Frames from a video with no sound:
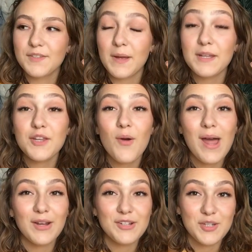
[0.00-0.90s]
So I had no
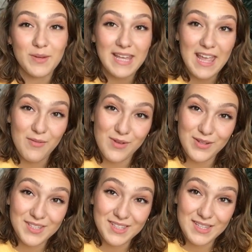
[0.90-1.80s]
energy when it came
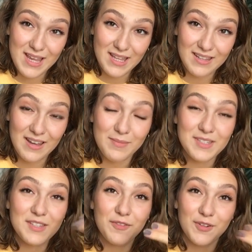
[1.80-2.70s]
around to the second, I mean
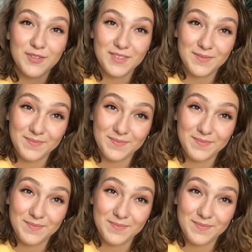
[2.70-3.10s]
to the first,